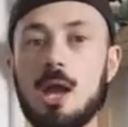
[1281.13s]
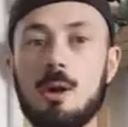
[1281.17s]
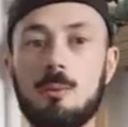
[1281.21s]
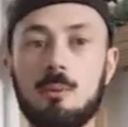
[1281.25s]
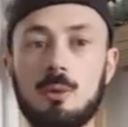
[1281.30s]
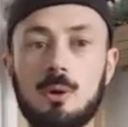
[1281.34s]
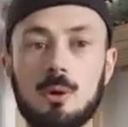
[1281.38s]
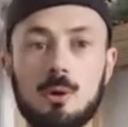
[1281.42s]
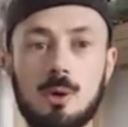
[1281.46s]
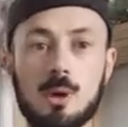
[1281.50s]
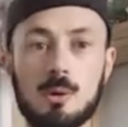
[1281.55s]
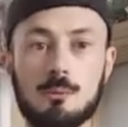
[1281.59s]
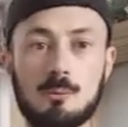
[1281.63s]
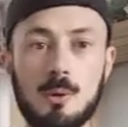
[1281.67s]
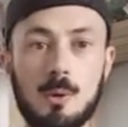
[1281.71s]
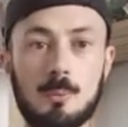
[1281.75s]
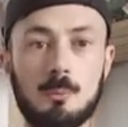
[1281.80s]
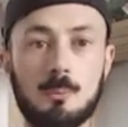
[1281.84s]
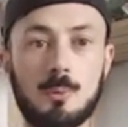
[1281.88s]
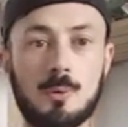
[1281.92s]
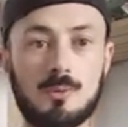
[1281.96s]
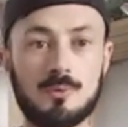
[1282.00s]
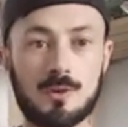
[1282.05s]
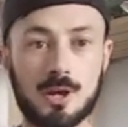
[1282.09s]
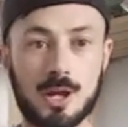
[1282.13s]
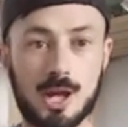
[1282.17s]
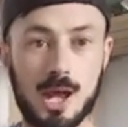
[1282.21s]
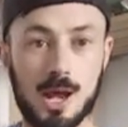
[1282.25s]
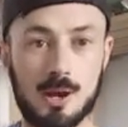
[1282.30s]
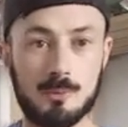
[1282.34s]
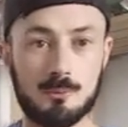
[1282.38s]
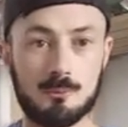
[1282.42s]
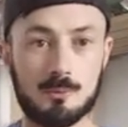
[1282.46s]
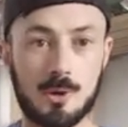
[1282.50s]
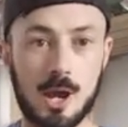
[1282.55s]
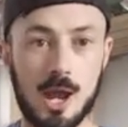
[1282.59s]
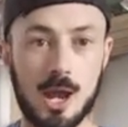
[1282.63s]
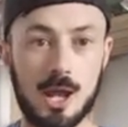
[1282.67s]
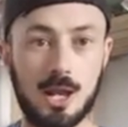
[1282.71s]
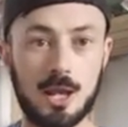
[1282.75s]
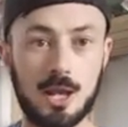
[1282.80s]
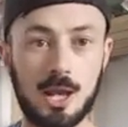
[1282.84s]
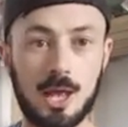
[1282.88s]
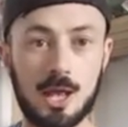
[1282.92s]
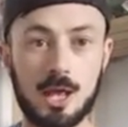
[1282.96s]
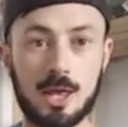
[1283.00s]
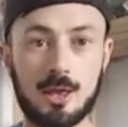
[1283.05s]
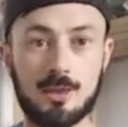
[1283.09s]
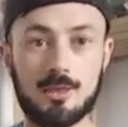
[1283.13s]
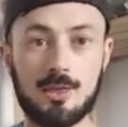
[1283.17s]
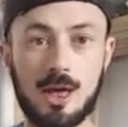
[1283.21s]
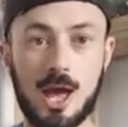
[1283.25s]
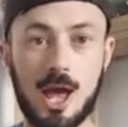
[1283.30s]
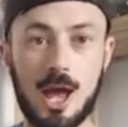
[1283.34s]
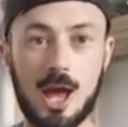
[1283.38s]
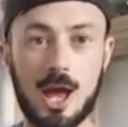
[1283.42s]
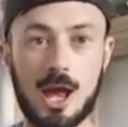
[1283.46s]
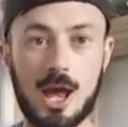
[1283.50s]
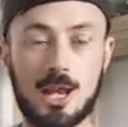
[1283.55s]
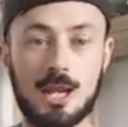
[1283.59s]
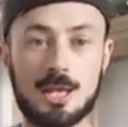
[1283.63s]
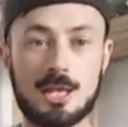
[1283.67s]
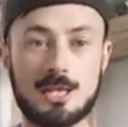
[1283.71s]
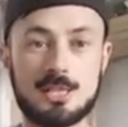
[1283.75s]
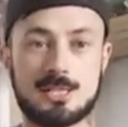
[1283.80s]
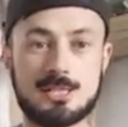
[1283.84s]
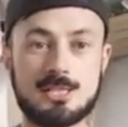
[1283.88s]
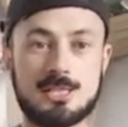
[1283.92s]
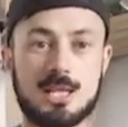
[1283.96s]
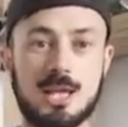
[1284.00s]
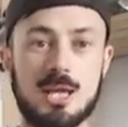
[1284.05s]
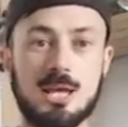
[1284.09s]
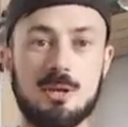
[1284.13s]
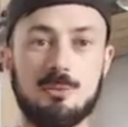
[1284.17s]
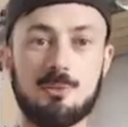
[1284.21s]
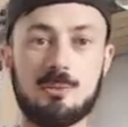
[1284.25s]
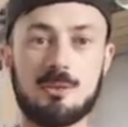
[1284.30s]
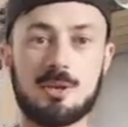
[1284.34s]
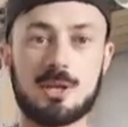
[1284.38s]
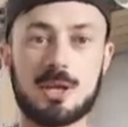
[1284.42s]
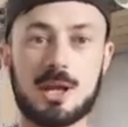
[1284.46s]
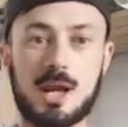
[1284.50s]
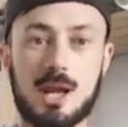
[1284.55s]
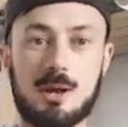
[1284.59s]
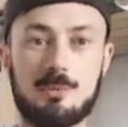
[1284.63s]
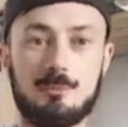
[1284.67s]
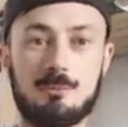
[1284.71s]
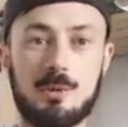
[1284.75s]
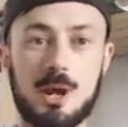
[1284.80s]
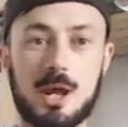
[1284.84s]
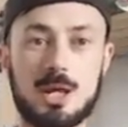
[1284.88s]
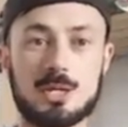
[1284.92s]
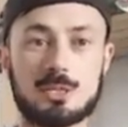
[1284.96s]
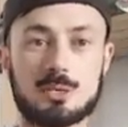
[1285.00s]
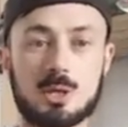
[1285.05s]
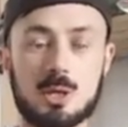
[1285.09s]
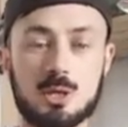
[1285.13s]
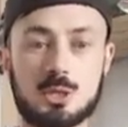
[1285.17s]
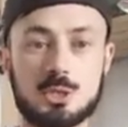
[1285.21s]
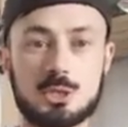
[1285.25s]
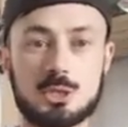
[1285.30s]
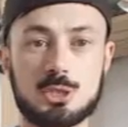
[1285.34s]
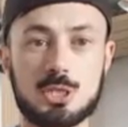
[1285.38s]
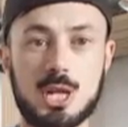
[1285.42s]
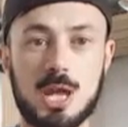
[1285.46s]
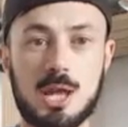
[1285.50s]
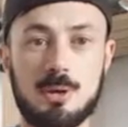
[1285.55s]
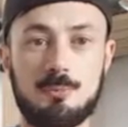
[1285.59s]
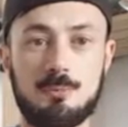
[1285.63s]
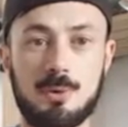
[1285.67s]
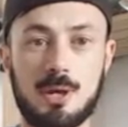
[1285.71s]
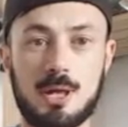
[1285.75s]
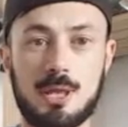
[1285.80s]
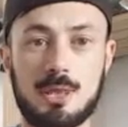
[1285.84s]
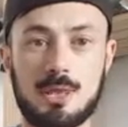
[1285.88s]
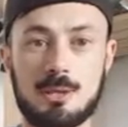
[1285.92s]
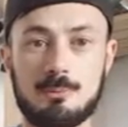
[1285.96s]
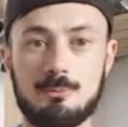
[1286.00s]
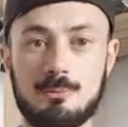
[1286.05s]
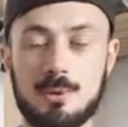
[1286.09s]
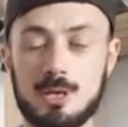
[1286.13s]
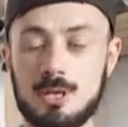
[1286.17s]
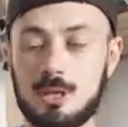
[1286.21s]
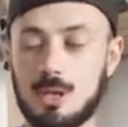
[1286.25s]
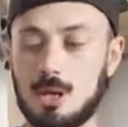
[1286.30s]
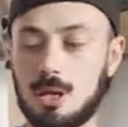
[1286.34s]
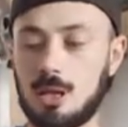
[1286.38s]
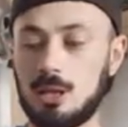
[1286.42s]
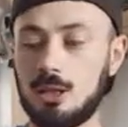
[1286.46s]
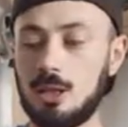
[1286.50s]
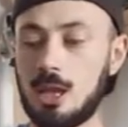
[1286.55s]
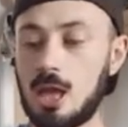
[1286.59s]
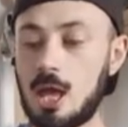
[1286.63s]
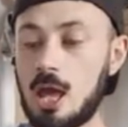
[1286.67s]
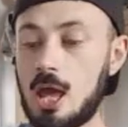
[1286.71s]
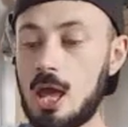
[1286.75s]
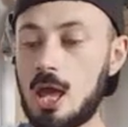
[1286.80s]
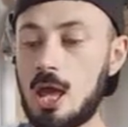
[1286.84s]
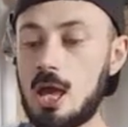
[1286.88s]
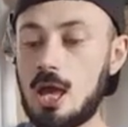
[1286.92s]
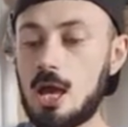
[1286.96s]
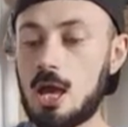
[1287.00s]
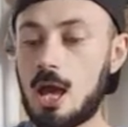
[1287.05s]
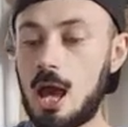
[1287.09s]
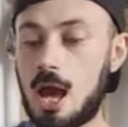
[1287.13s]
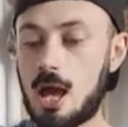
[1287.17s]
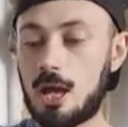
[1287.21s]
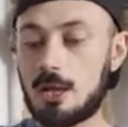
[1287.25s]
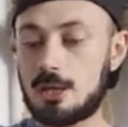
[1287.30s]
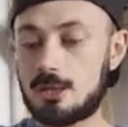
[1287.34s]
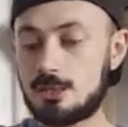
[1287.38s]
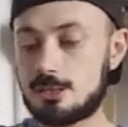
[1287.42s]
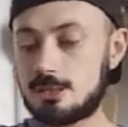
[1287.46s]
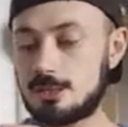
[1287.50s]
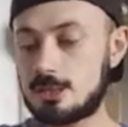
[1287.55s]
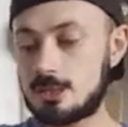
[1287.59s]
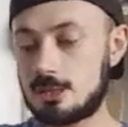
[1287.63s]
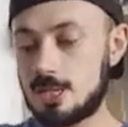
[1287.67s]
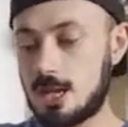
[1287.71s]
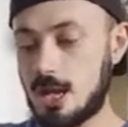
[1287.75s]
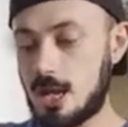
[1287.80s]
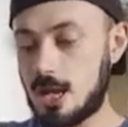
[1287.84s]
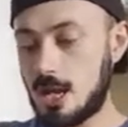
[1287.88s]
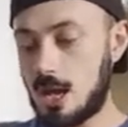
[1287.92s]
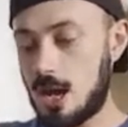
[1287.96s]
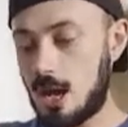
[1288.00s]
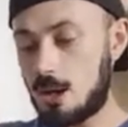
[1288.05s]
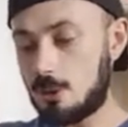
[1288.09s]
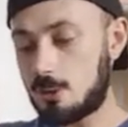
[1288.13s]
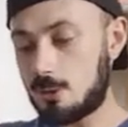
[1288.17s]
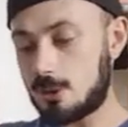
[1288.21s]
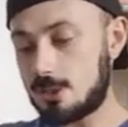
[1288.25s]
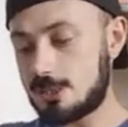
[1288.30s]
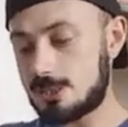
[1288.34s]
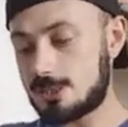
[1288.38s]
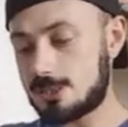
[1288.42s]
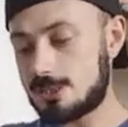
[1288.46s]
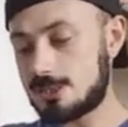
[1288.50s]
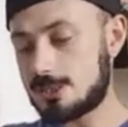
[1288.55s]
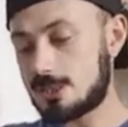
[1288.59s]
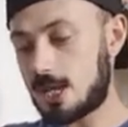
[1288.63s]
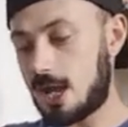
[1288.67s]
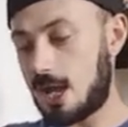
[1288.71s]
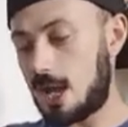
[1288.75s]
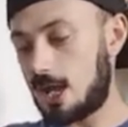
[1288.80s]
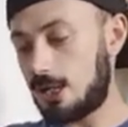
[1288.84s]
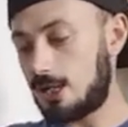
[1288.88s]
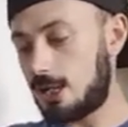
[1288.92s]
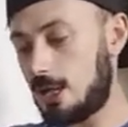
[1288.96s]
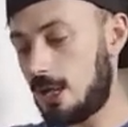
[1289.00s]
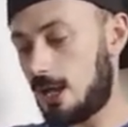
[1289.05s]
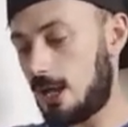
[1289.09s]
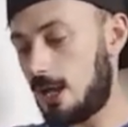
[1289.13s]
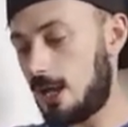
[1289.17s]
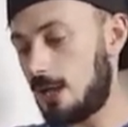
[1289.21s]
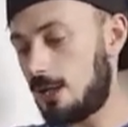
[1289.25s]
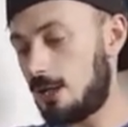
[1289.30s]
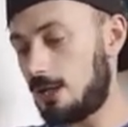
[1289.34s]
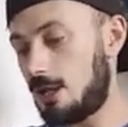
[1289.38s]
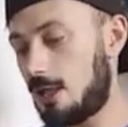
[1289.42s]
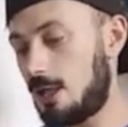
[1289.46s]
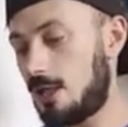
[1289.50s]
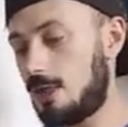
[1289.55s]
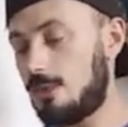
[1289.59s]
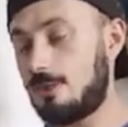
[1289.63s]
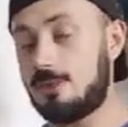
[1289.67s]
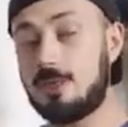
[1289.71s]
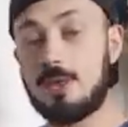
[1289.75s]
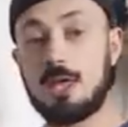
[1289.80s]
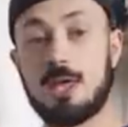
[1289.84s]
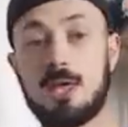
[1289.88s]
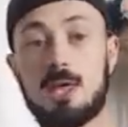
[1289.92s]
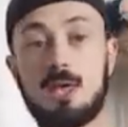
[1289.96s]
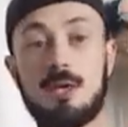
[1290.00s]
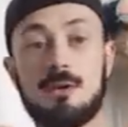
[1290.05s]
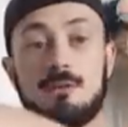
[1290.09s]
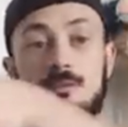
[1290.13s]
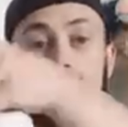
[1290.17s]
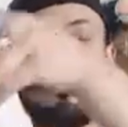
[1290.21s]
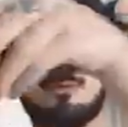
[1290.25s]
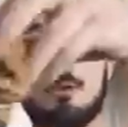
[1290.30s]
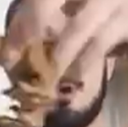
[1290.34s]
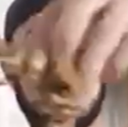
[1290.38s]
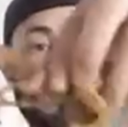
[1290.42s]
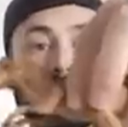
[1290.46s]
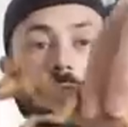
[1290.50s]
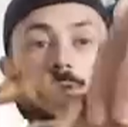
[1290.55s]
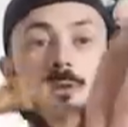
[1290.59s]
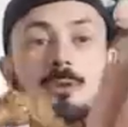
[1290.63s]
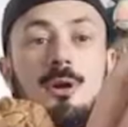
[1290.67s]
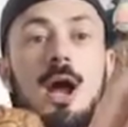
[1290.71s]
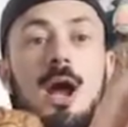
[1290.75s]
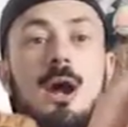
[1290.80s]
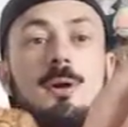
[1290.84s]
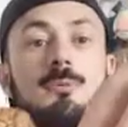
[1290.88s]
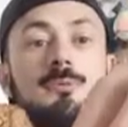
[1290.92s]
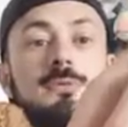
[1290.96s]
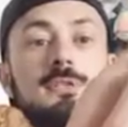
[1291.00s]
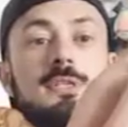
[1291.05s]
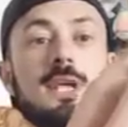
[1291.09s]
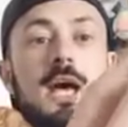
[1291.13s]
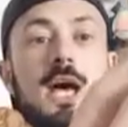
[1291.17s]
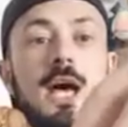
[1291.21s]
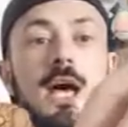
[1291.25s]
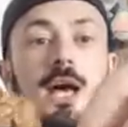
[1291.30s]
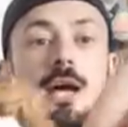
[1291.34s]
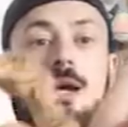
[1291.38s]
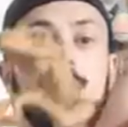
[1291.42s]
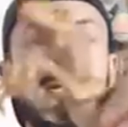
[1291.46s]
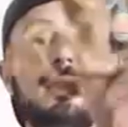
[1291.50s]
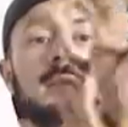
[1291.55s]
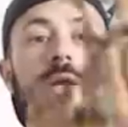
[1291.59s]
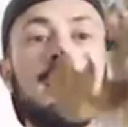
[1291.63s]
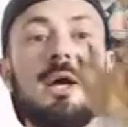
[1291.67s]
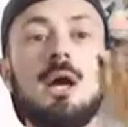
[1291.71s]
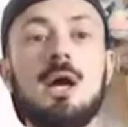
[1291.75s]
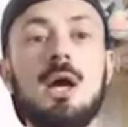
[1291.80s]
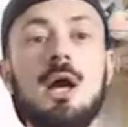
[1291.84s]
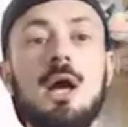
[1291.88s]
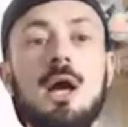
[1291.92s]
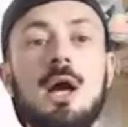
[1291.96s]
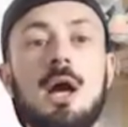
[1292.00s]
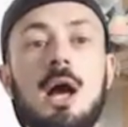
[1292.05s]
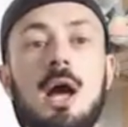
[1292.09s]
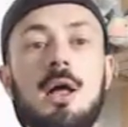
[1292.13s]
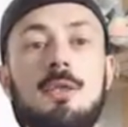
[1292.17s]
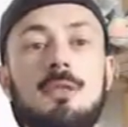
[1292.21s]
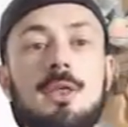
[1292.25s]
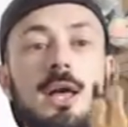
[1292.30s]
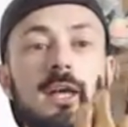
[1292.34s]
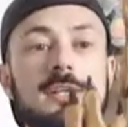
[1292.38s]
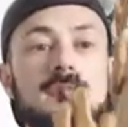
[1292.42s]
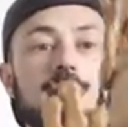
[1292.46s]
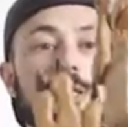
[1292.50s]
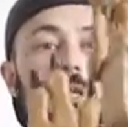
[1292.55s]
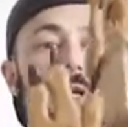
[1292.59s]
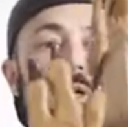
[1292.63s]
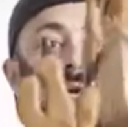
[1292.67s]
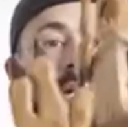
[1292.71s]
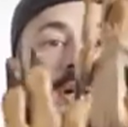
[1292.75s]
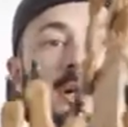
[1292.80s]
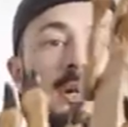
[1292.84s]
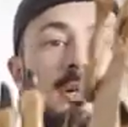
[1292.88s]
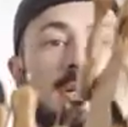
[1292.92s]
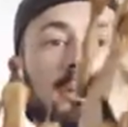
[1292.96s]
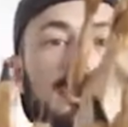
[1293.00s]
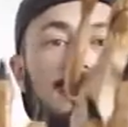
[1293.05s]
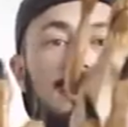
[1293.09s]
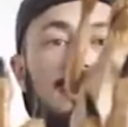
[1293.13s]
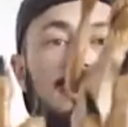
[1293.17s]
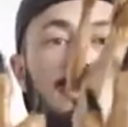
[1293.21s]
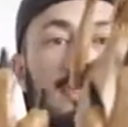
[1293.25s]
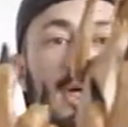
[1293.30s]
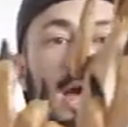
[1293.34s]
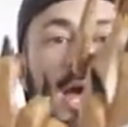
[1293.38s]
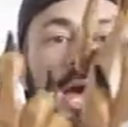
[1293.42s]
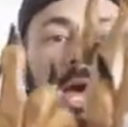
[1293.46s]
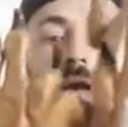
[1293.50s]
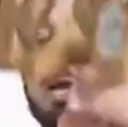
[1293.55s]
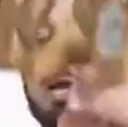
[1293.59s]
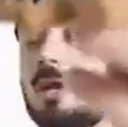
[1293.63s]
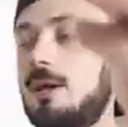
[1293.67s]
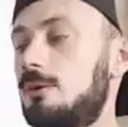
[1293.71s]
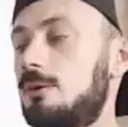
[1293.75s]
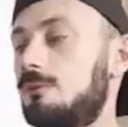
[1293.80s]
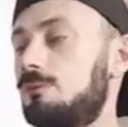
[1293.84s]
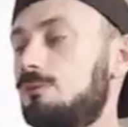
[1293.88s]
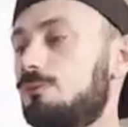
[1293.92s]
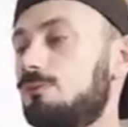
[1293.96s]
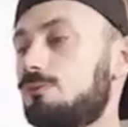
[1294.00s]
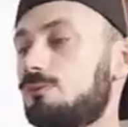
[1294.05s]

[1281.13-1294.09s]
It will come up with a camera like that, and you can see with the camera it's got a shape in the middle. And today I'm going to scan in the Velociraptor, and there's the code there.